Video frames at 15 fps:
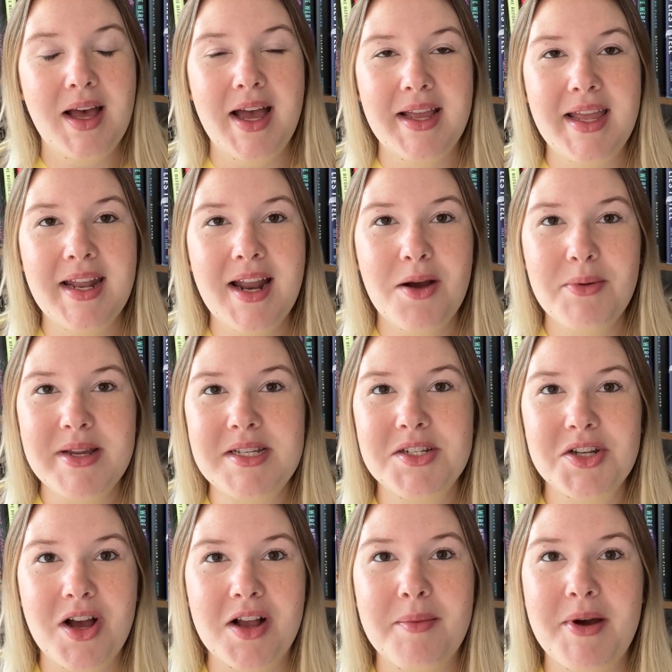I cannot wait to
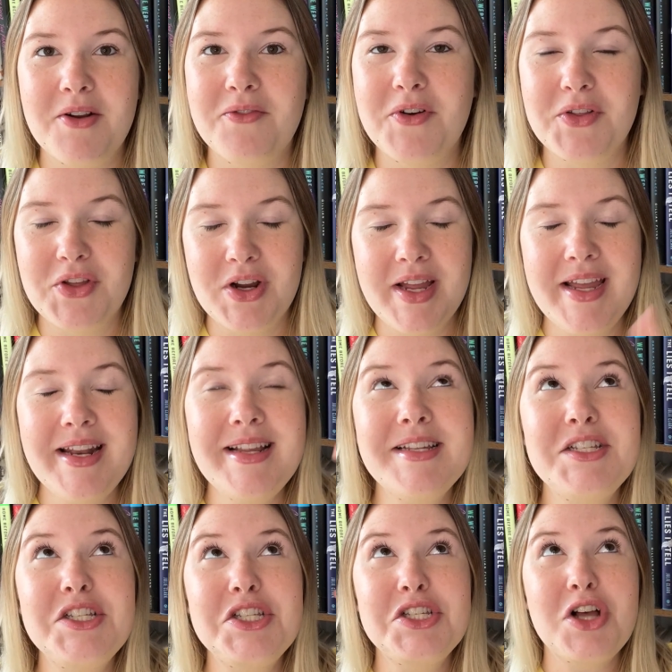talk about it further. It
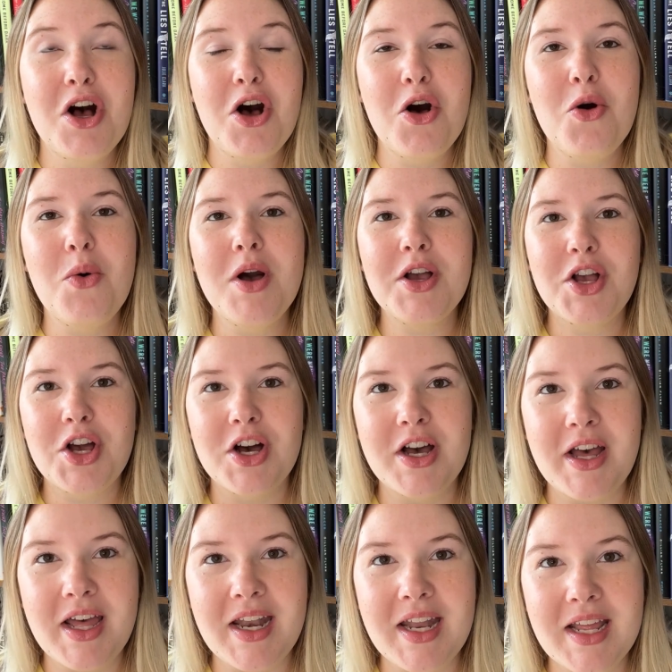is so
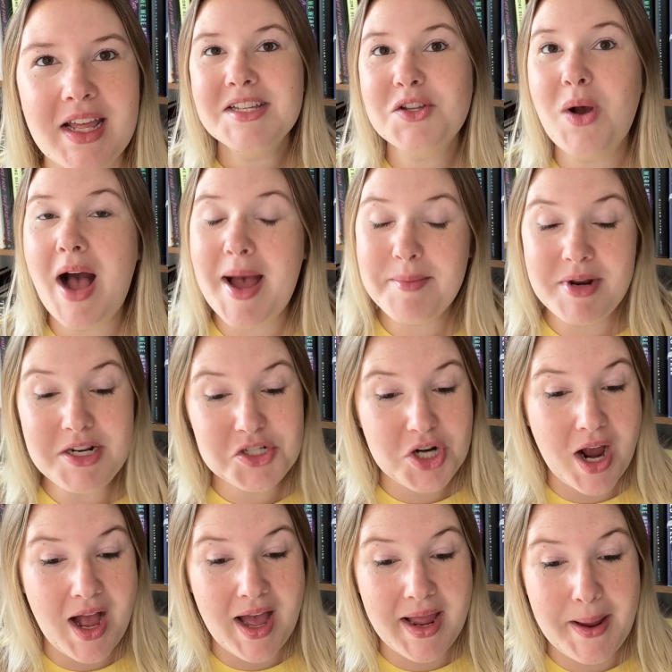good. So I'm going to
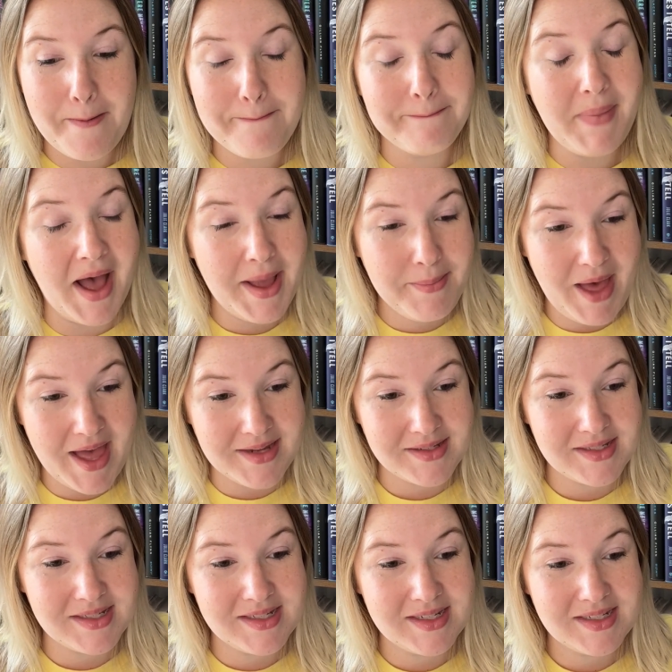try my
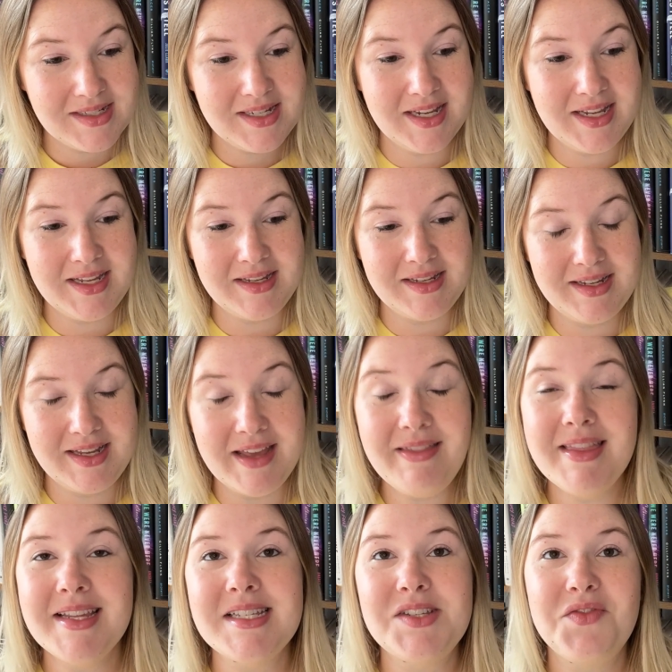best to get
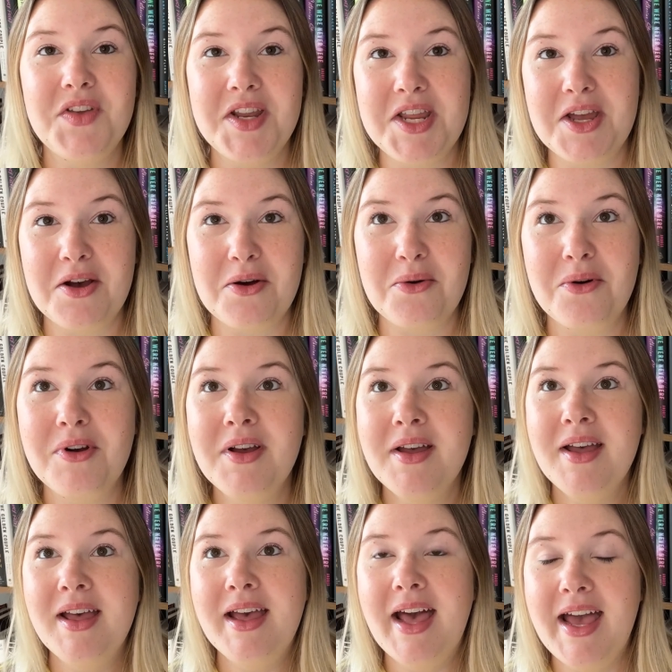this video
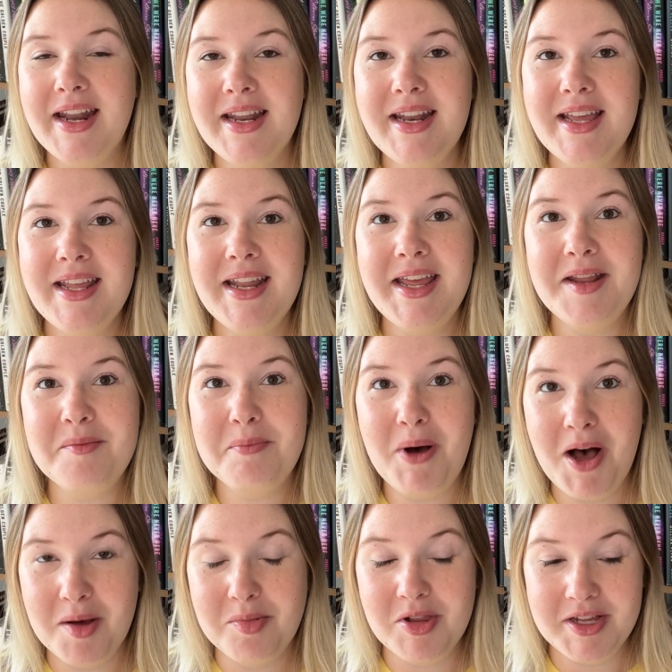edited and
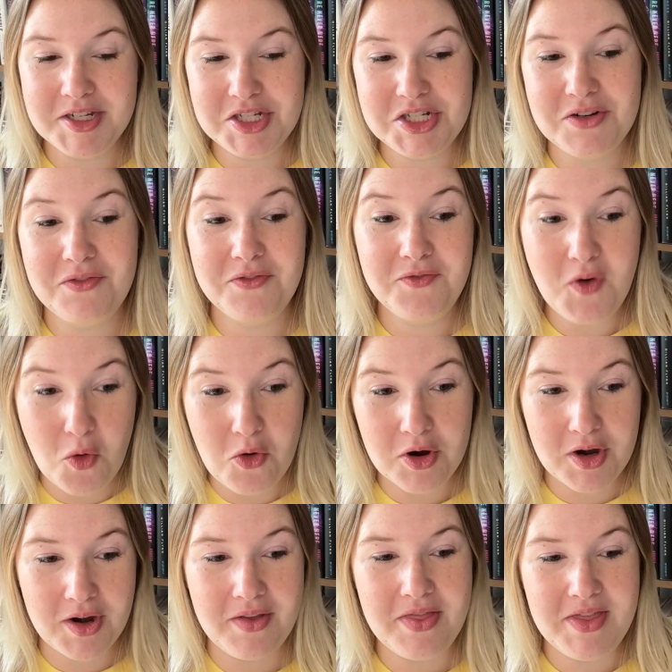published
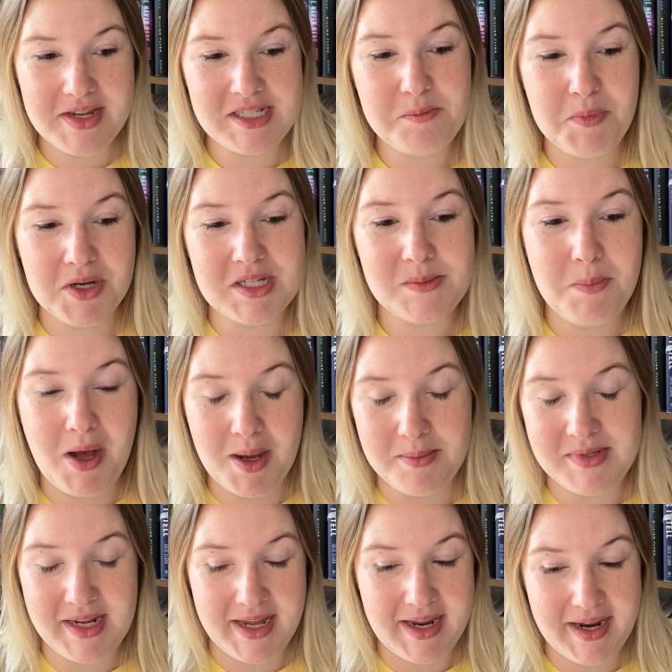for this book's
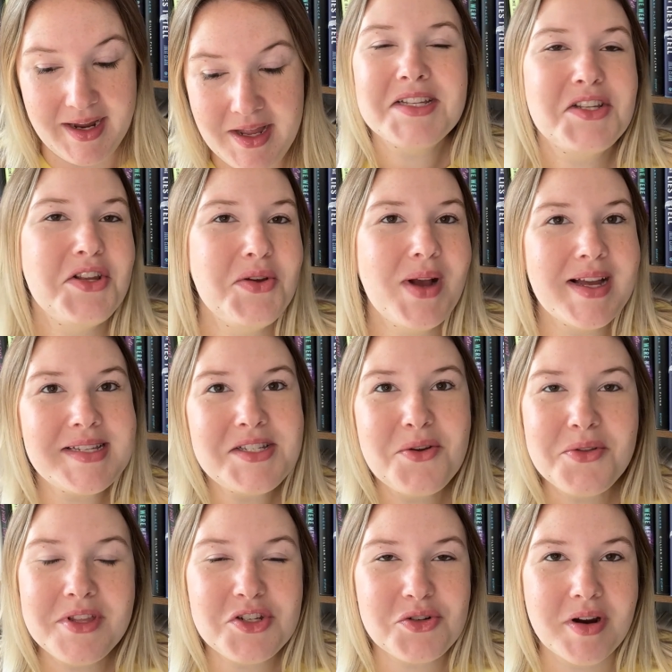pub day. So you guys
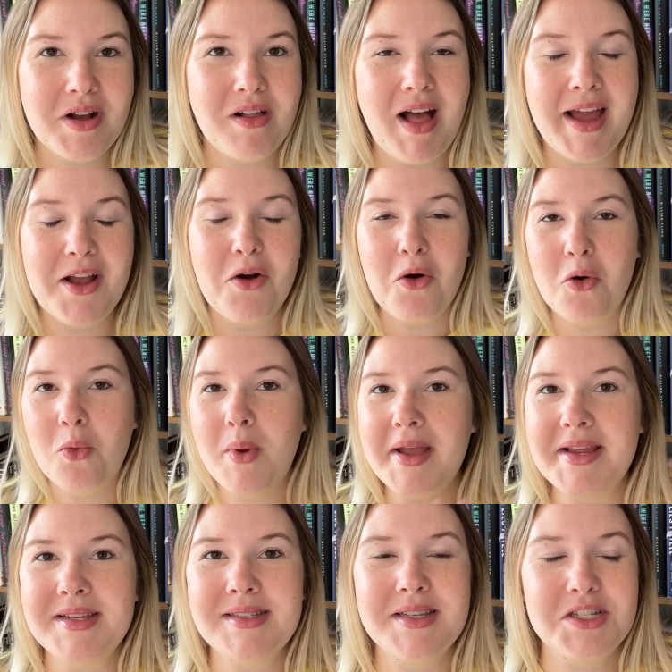know the drill. I
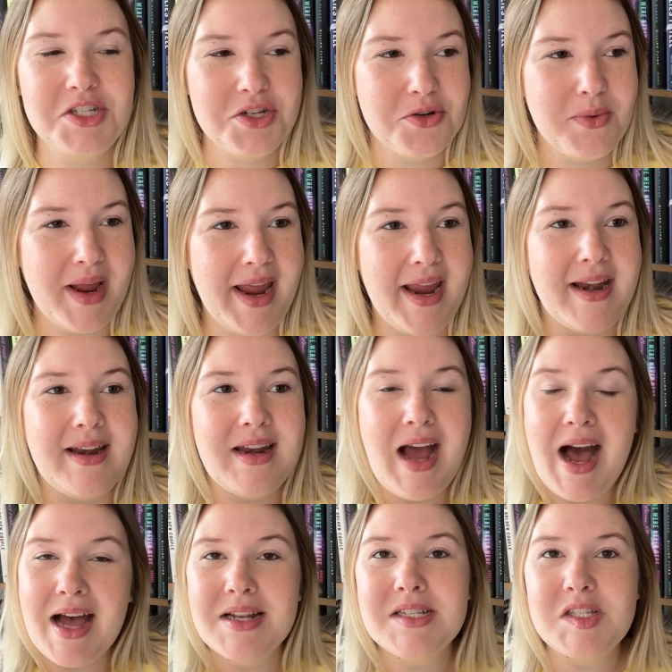always do a
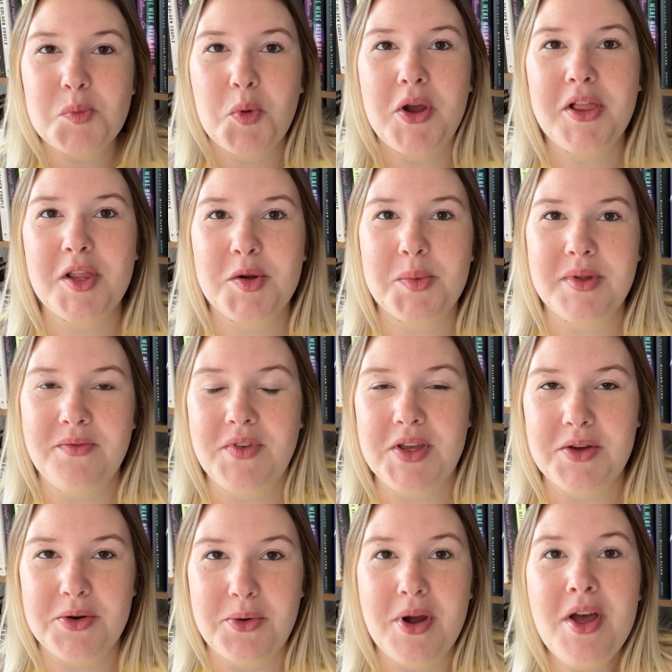non-spoiler
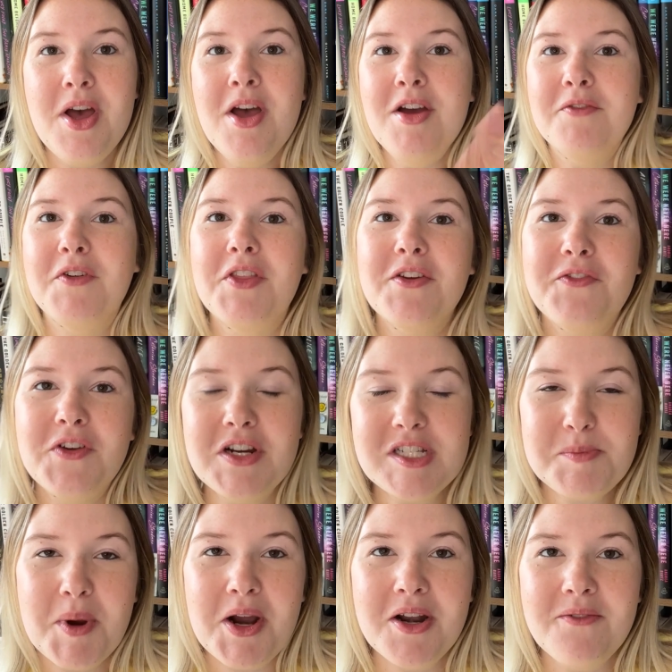review for the
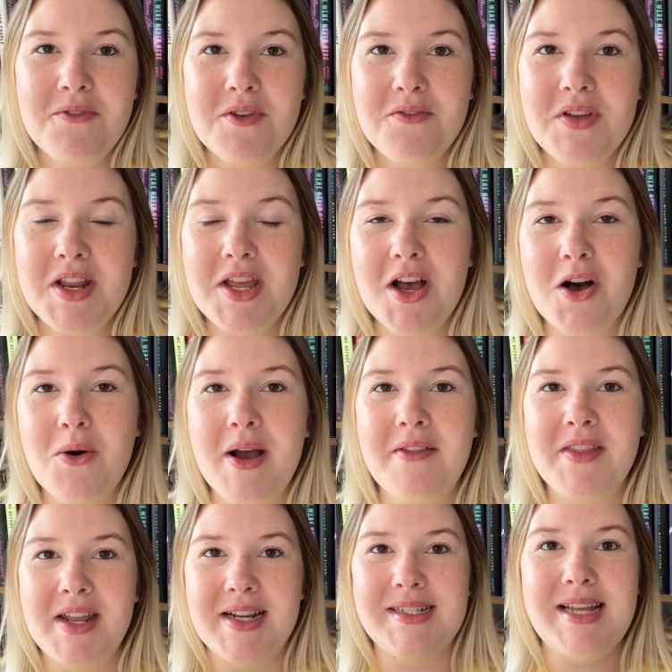first part of the video,
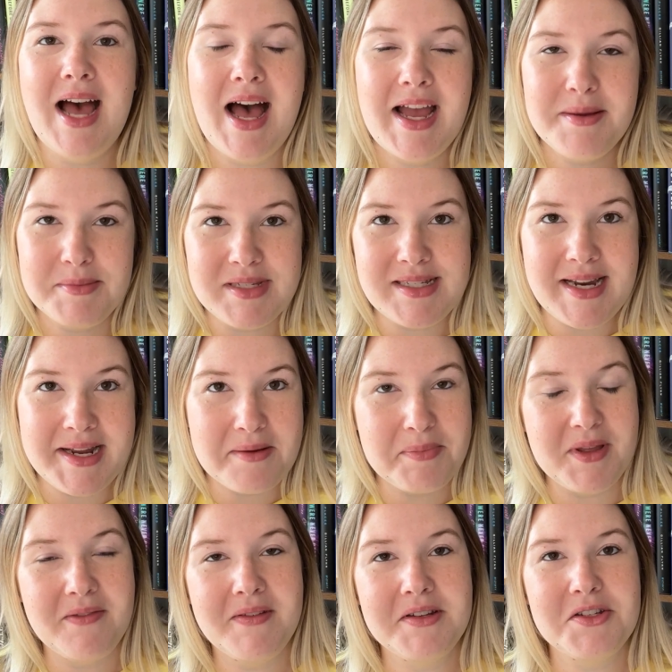and then a timestamp
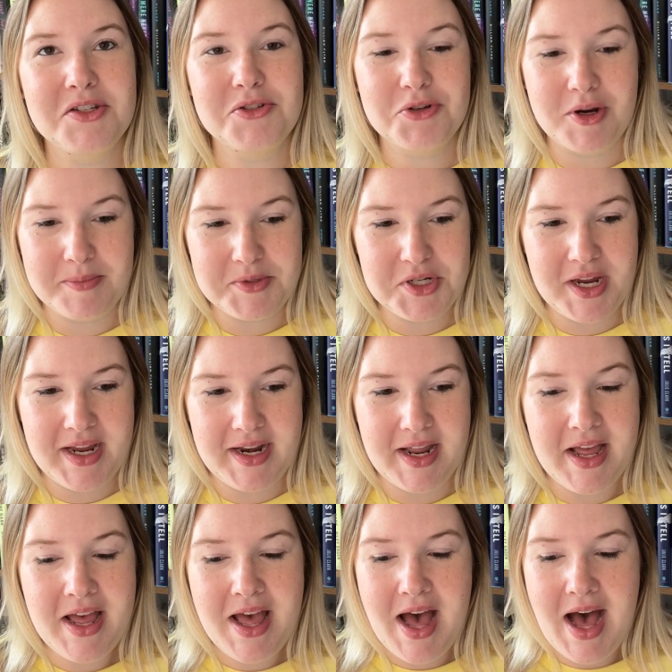in the description